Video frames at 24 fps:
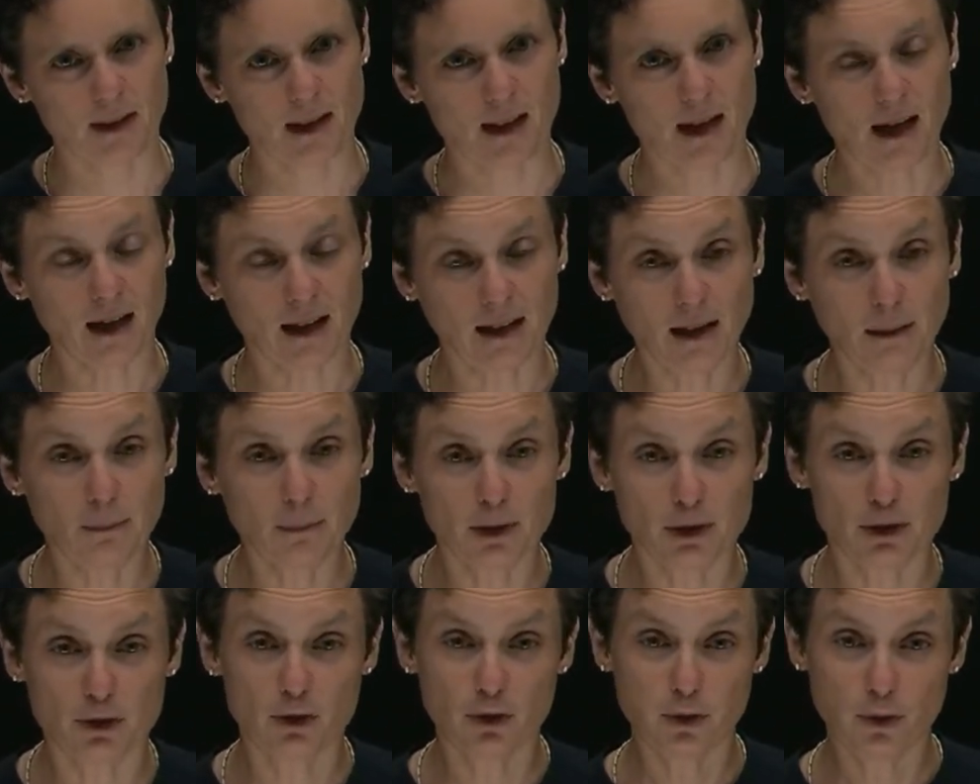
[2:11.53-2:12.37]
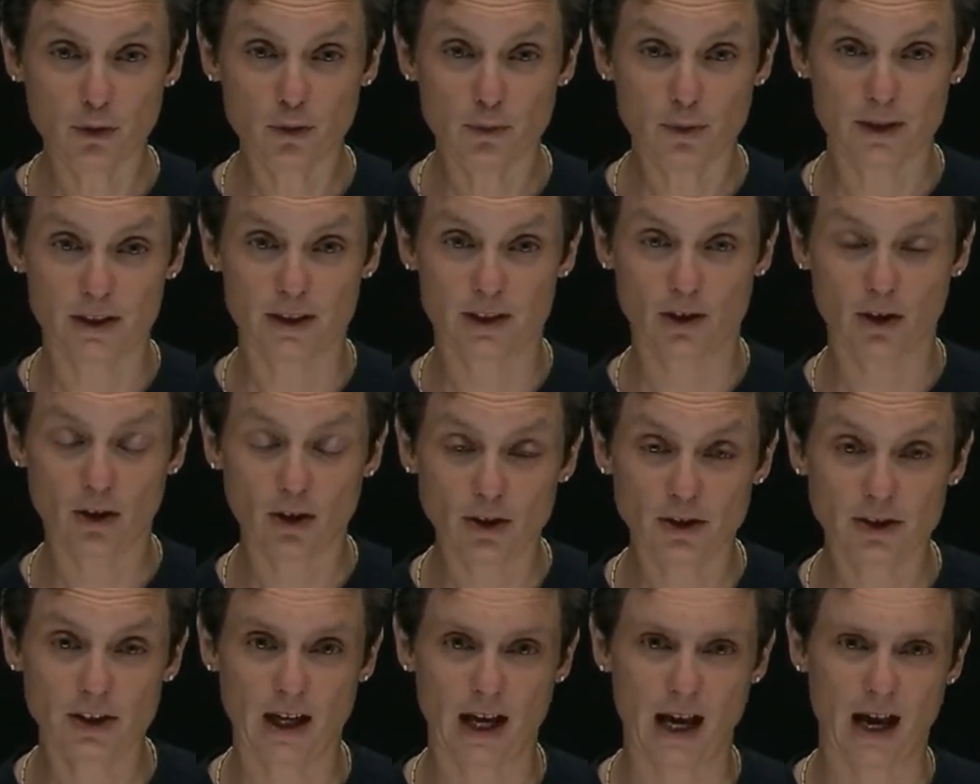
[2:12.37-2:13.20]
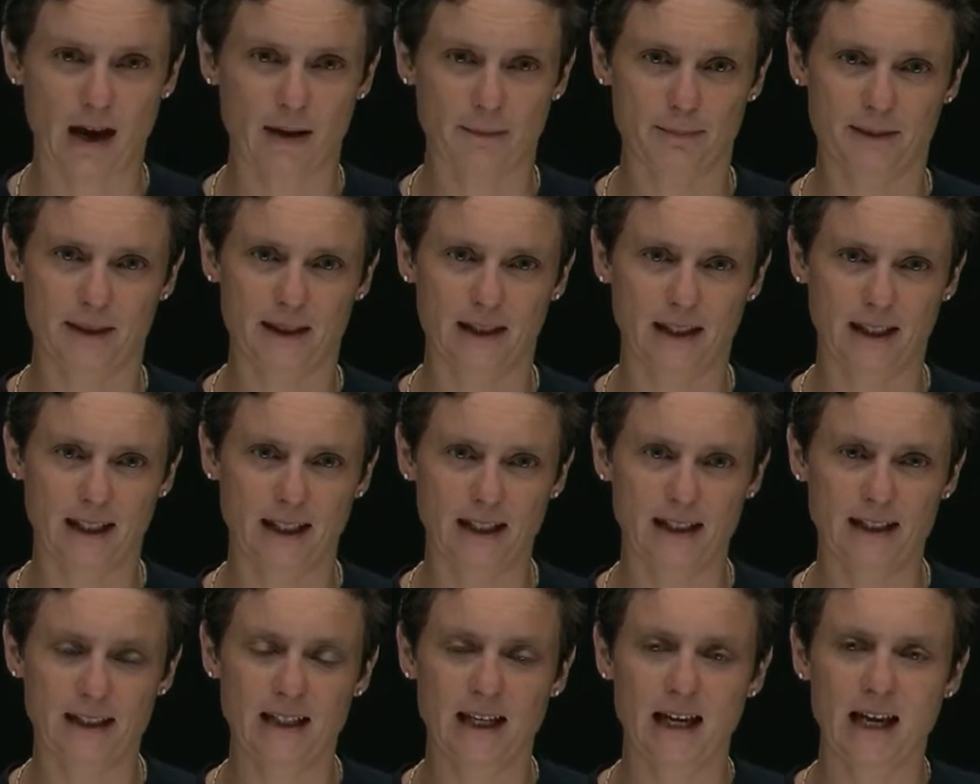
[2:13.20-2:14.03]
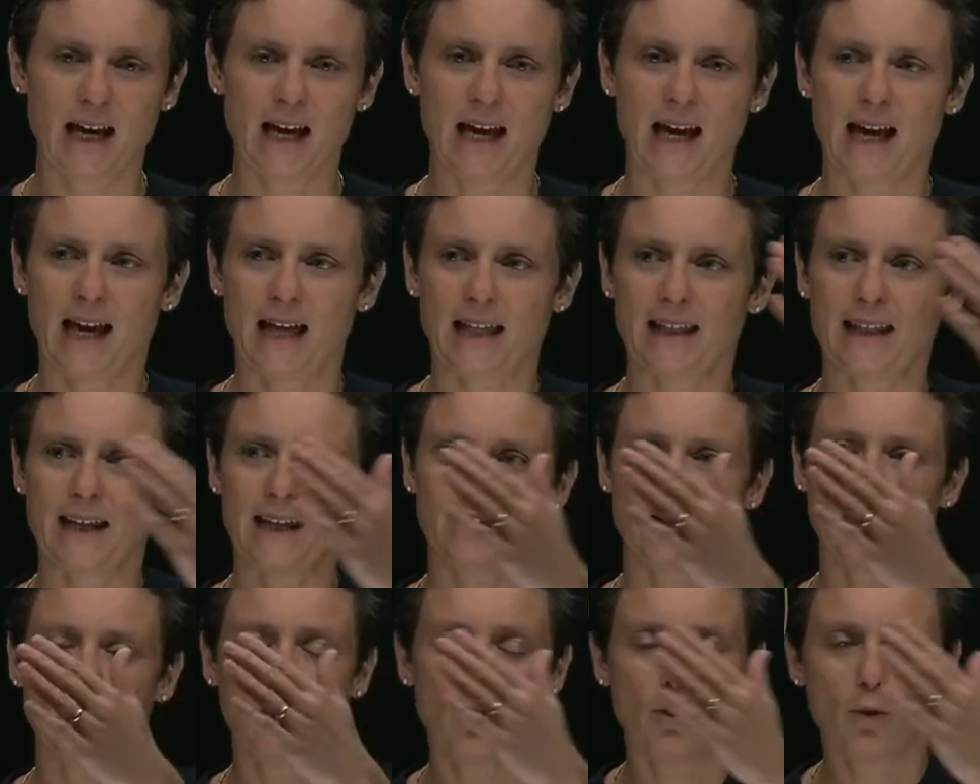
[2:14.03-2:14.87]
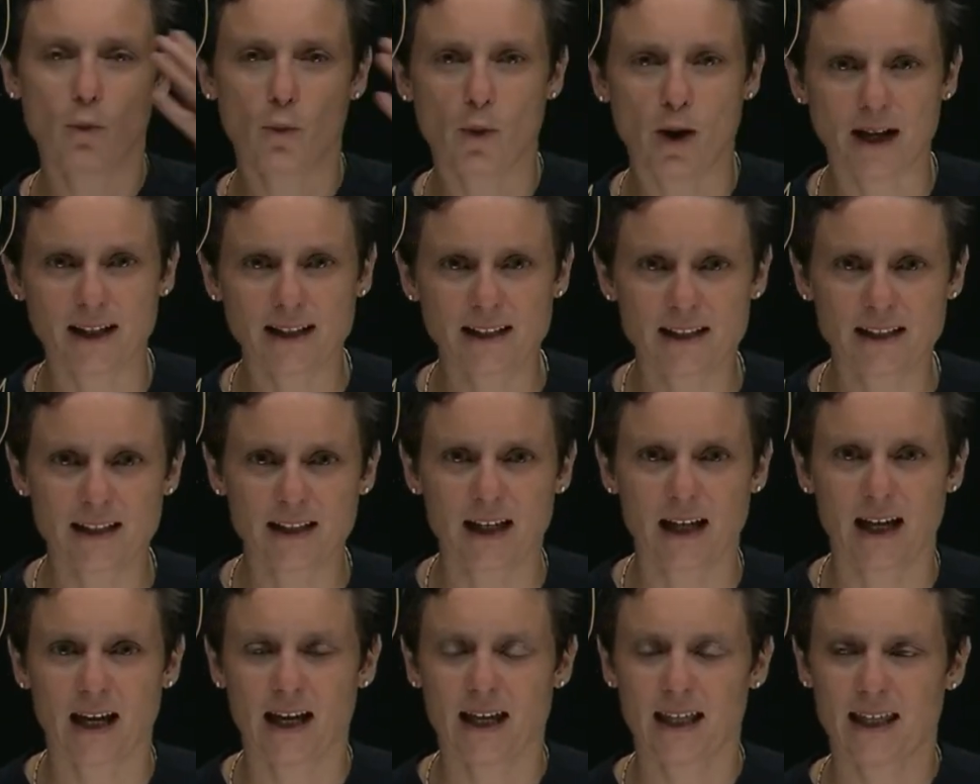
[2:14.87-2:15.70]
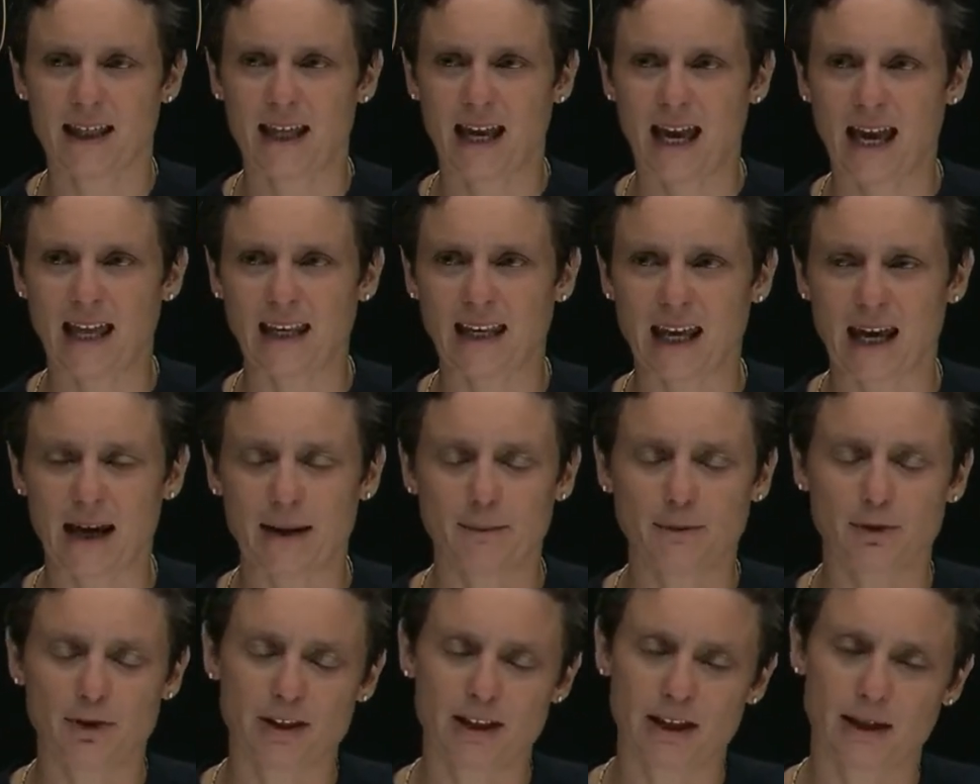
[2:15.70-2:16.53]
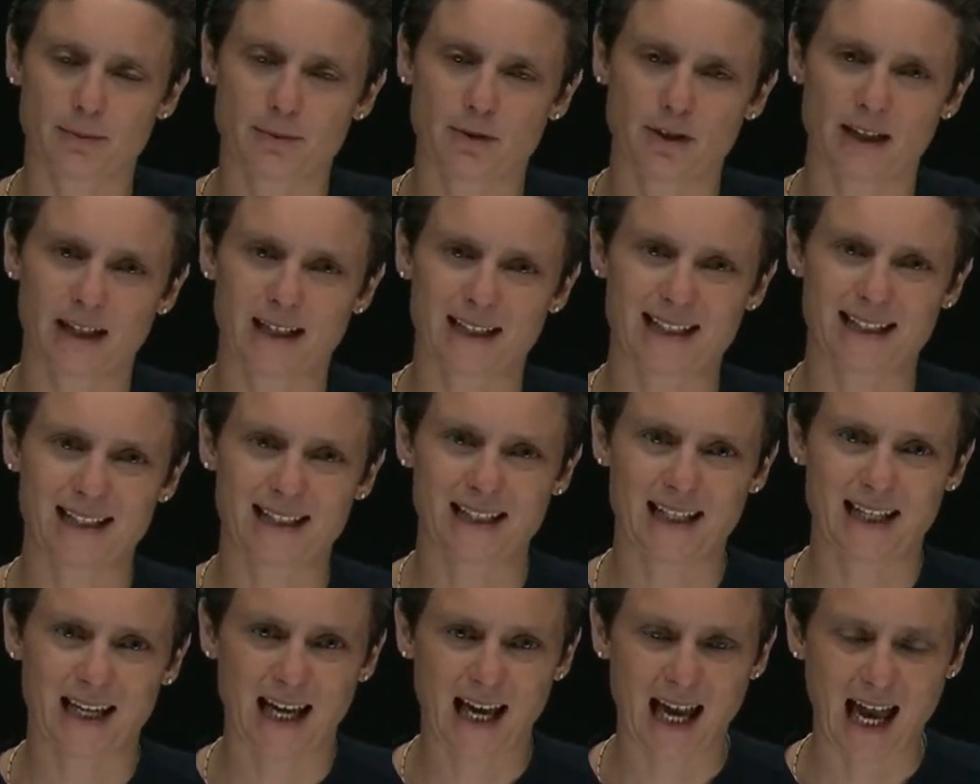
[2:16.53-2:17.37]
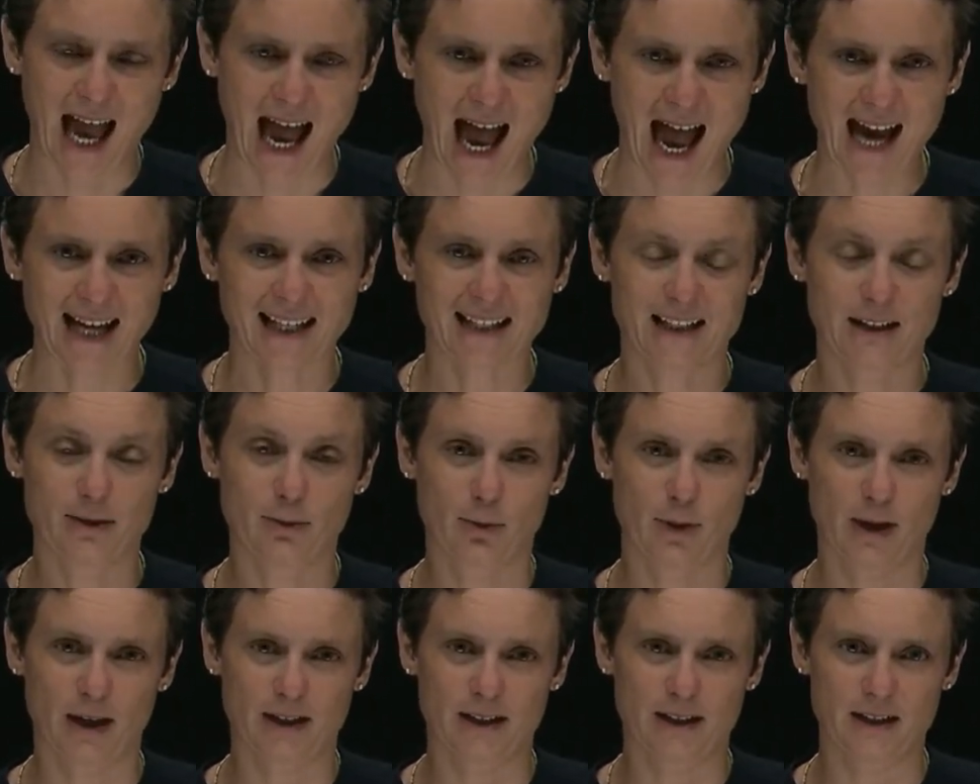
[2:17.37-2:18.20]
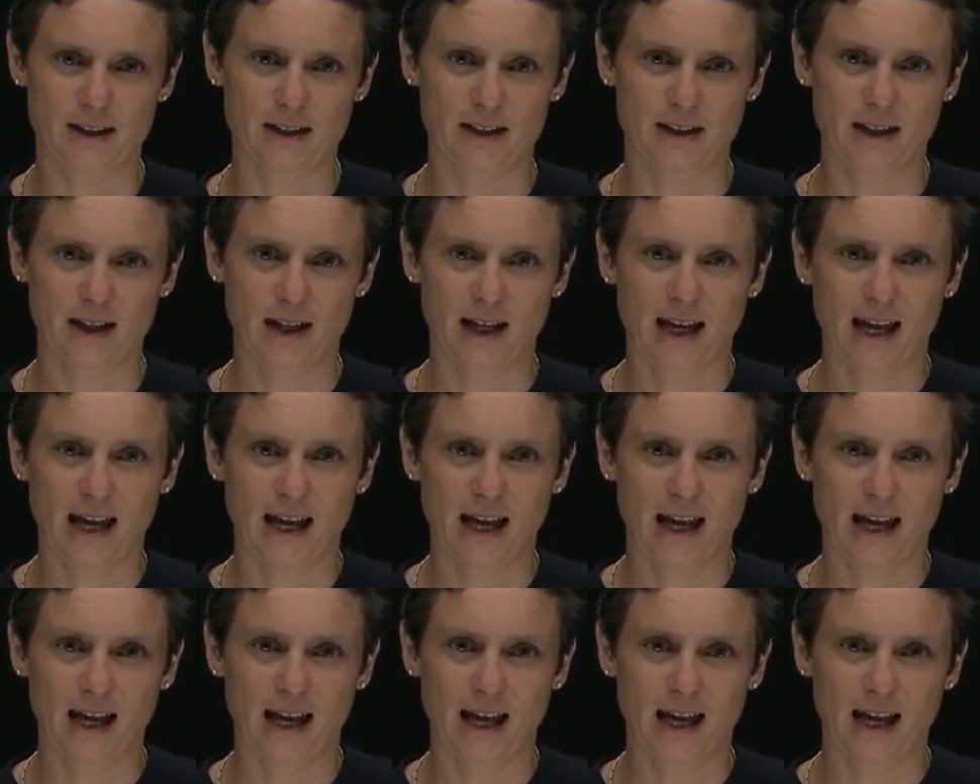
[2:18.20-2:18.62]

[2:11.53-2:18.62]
Number two, what is also happening is that once the NM receptor gets activated,